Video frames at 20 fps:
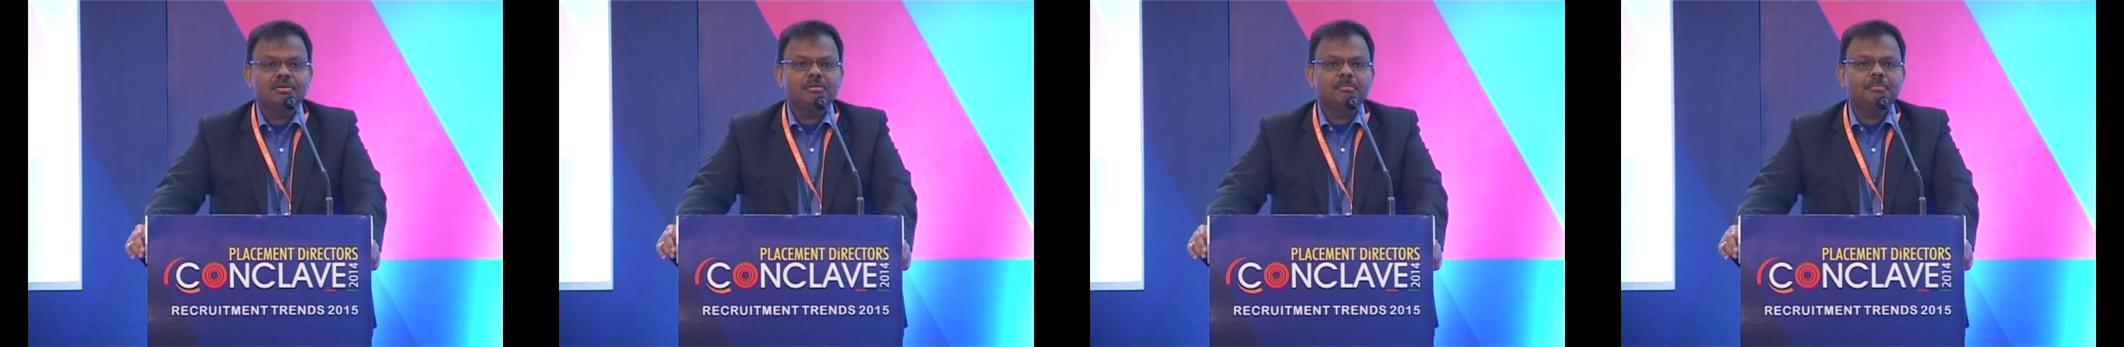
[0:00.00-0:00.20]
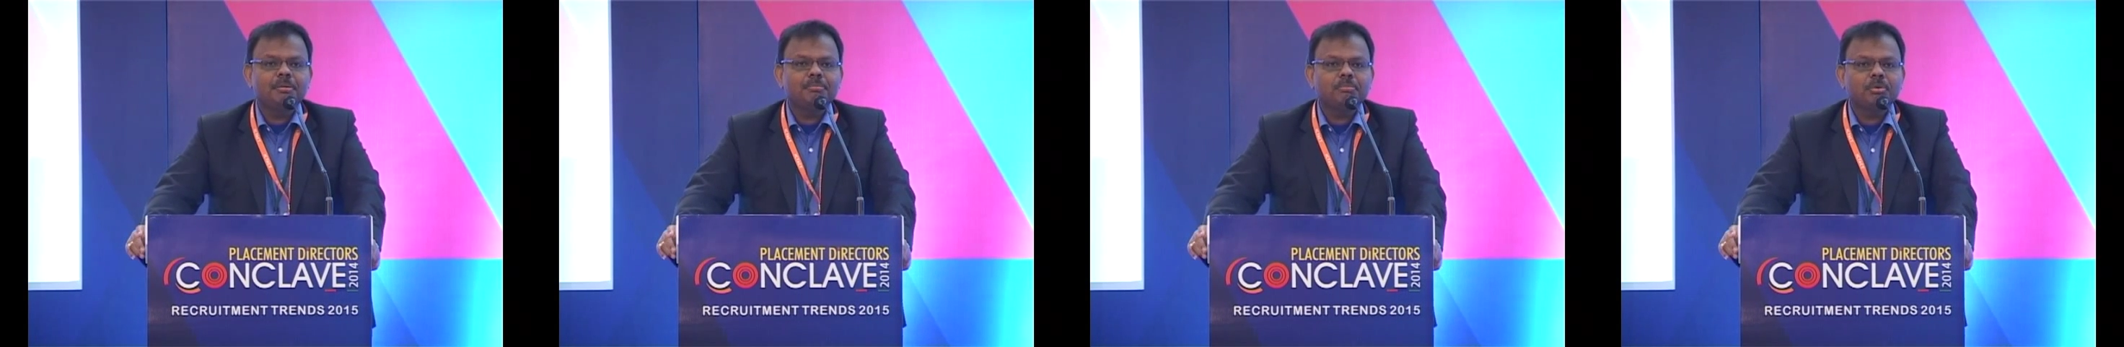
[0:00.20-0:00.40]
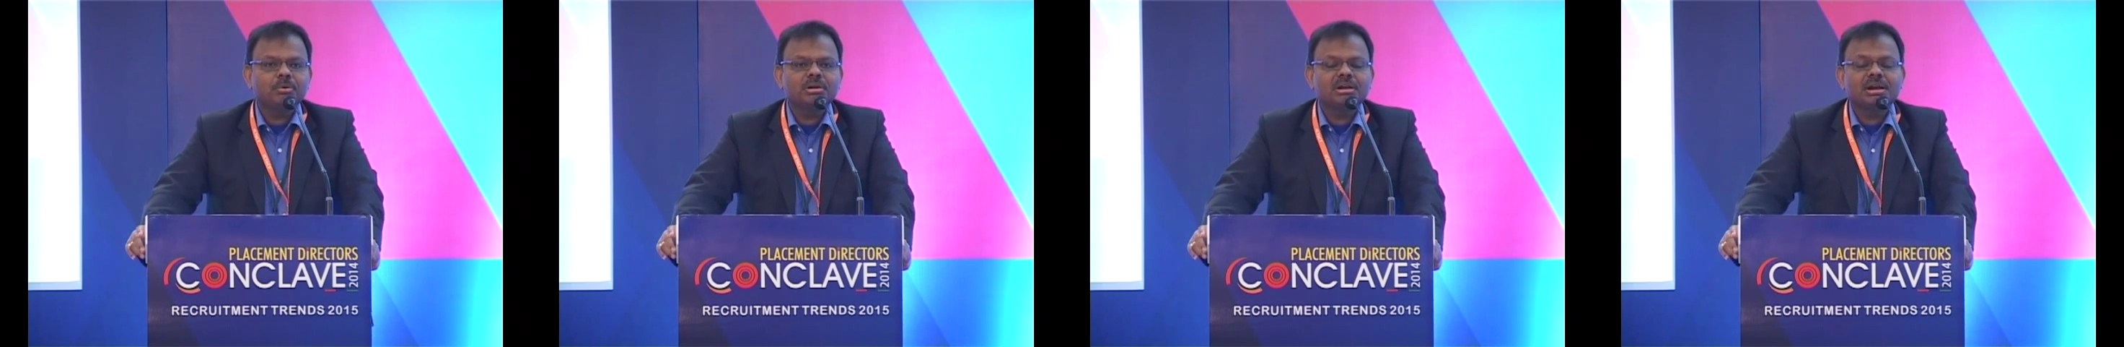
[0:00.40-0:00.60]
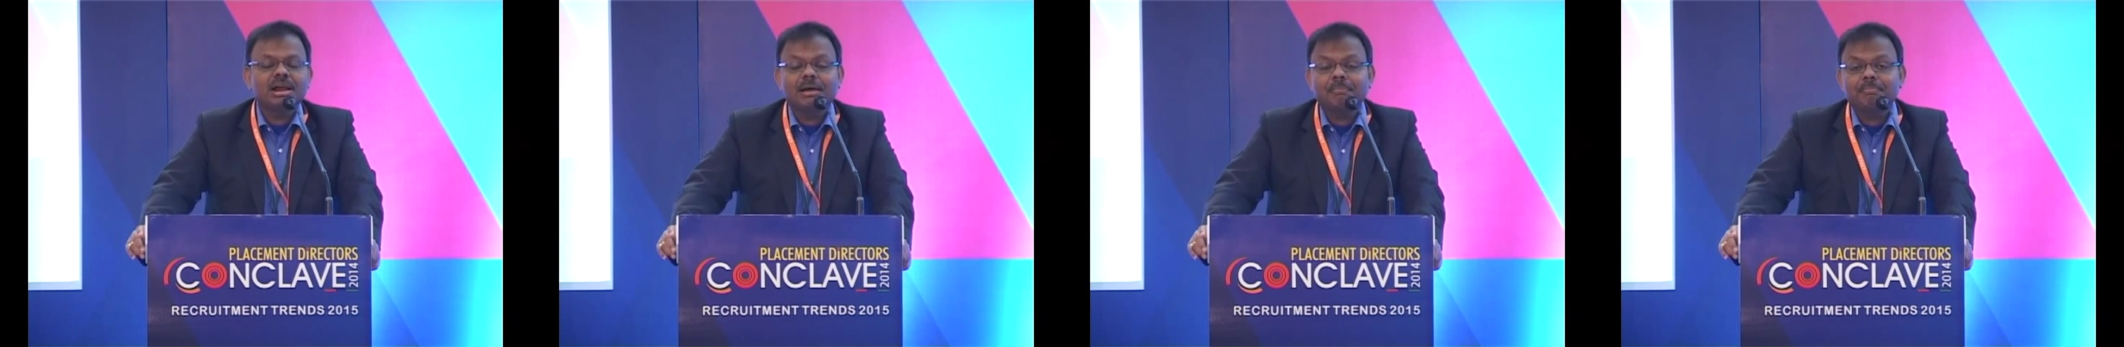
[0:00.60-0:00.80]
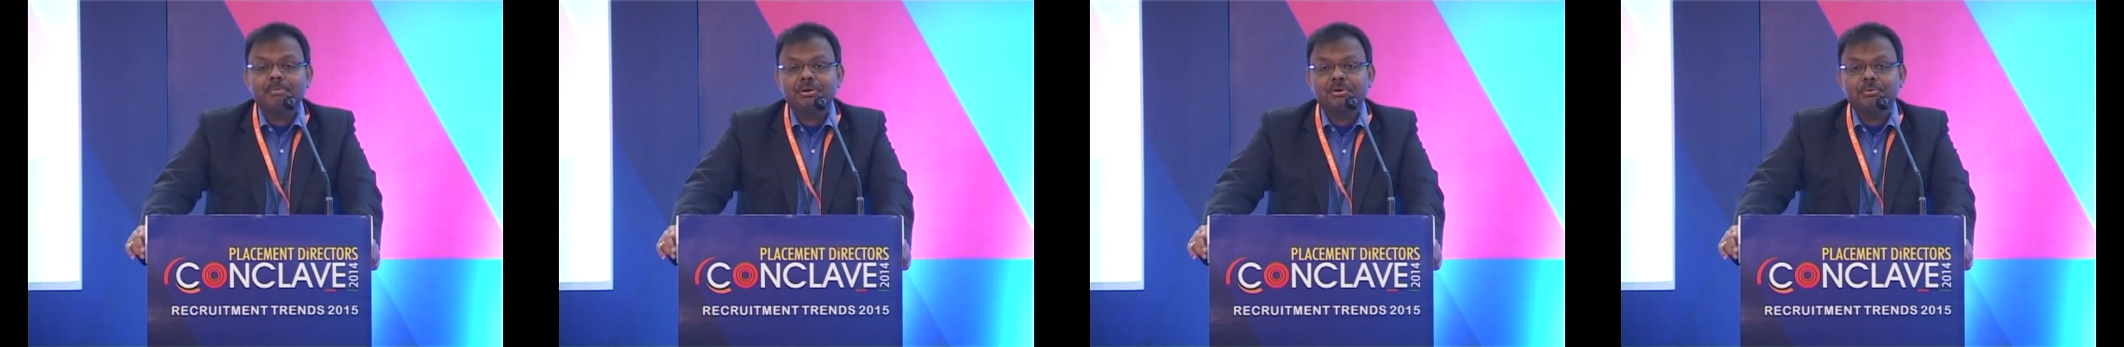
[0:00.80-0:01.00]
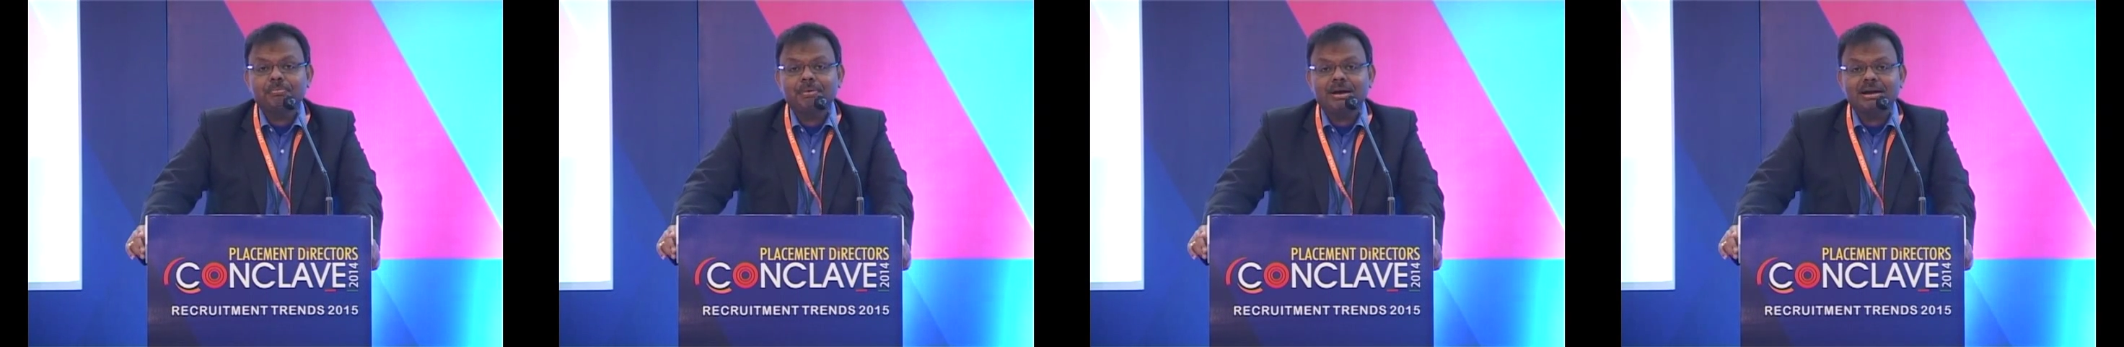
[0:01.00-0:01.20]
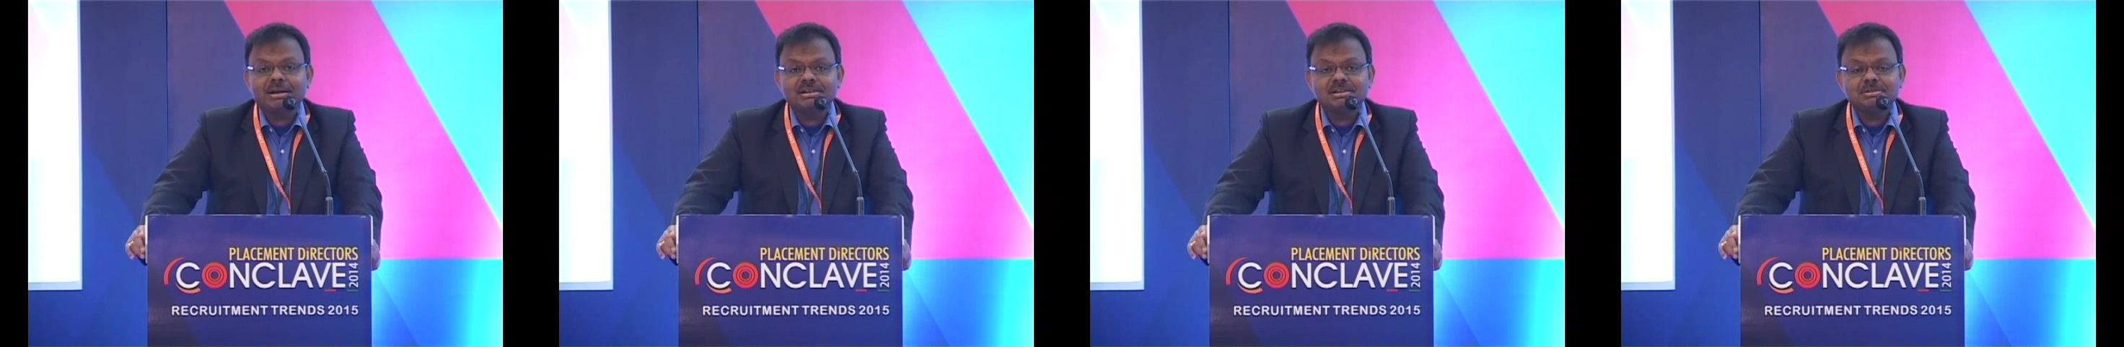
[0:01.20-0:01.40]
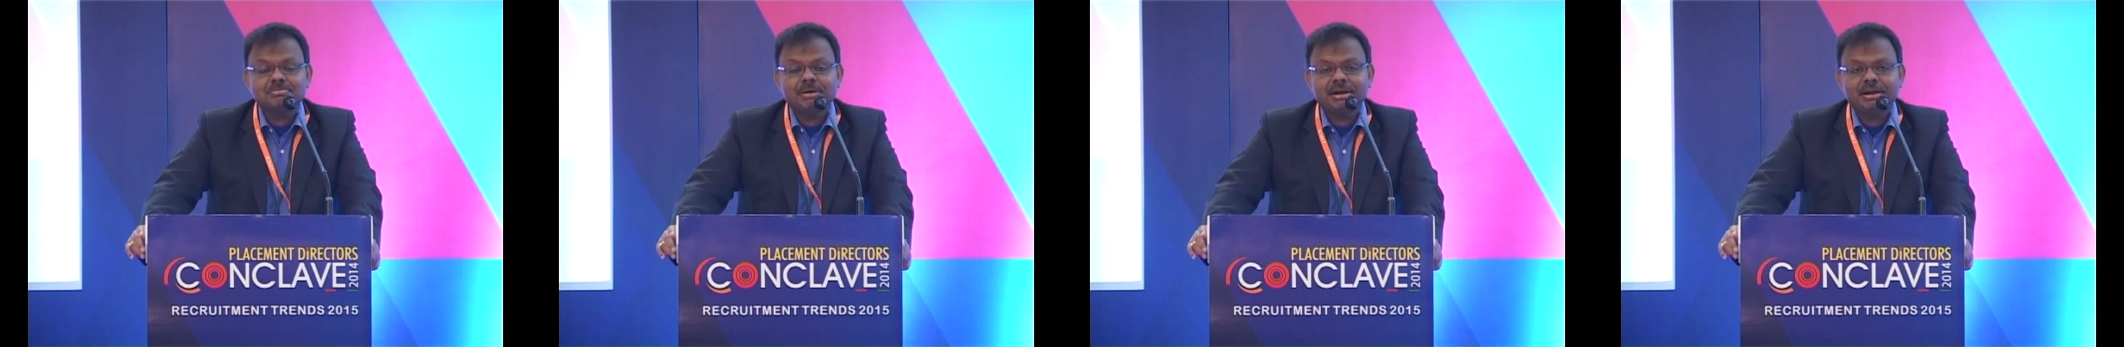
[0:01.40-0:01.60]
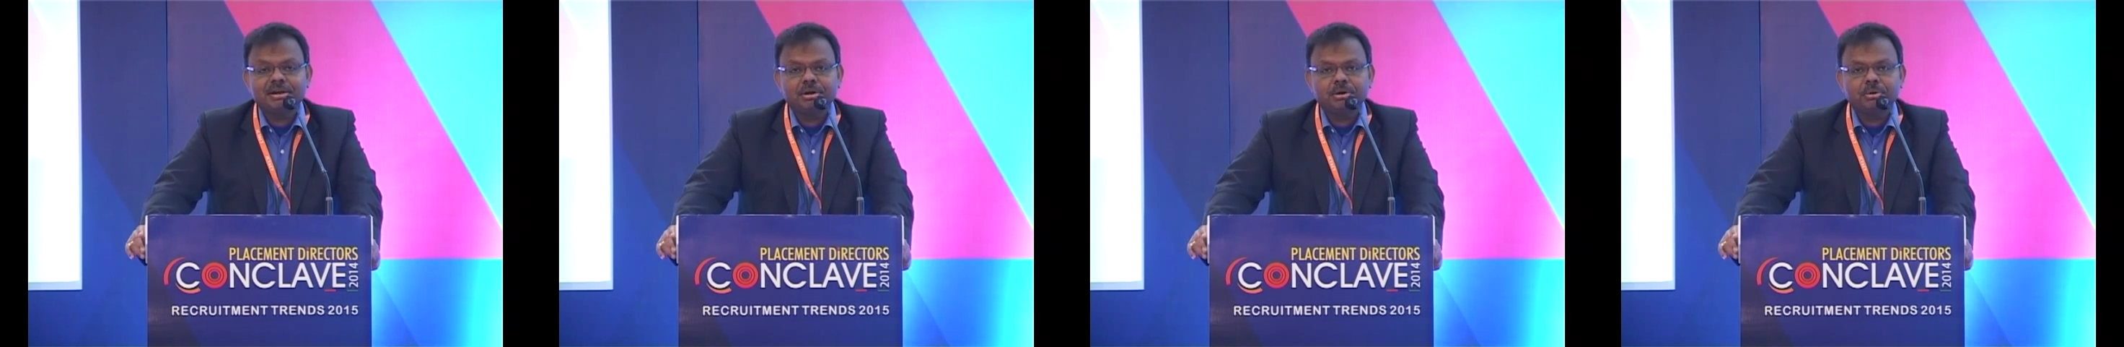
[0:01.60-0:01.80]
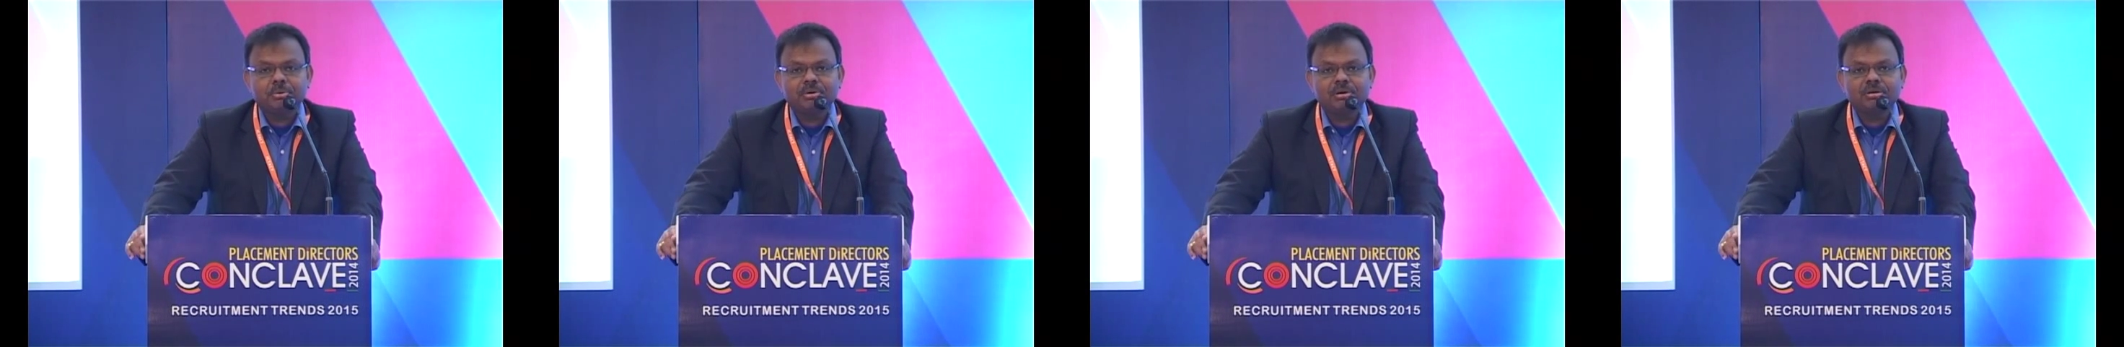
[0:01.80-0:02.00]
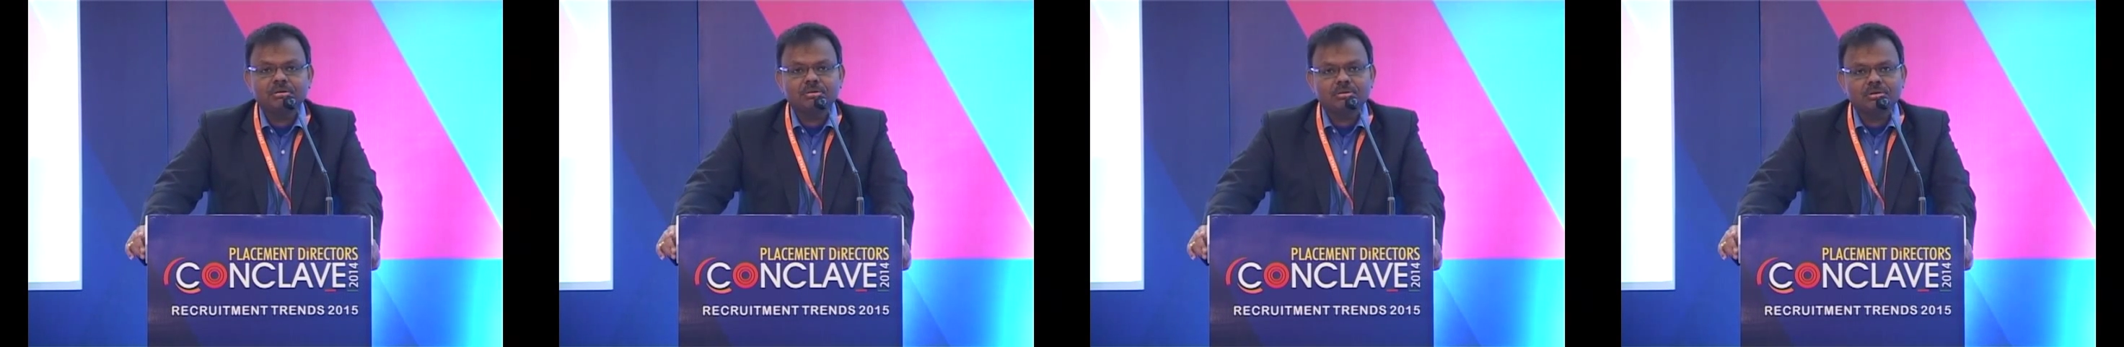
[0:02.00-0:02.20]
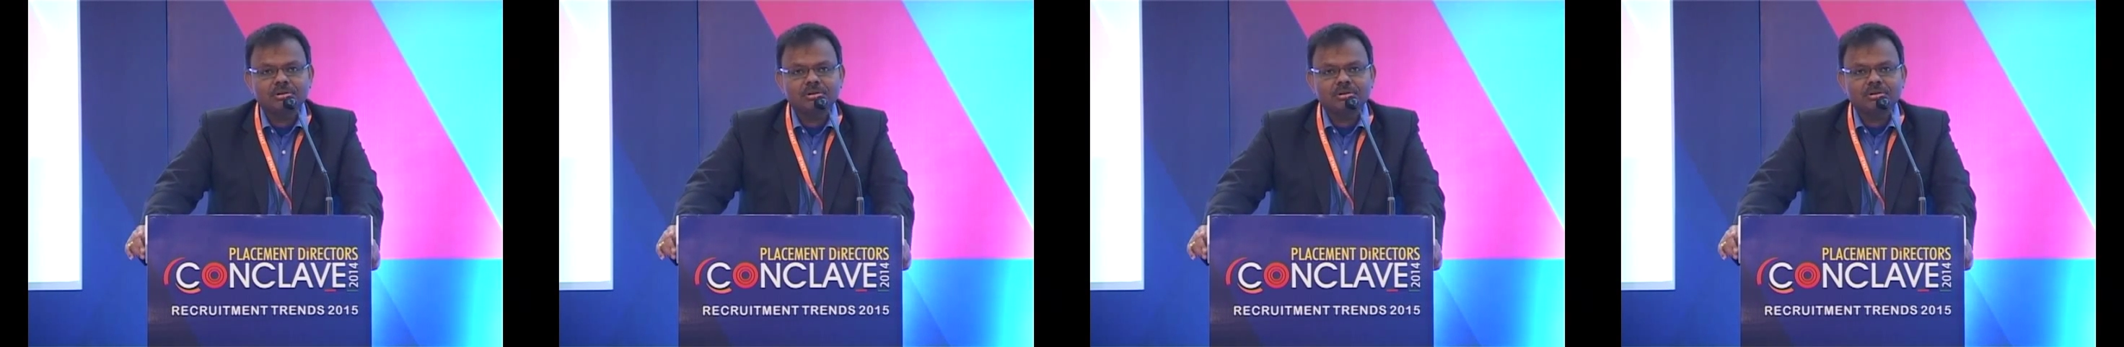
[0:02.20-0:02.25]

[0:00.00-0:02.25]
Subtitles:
We'll be more than happy to participate in your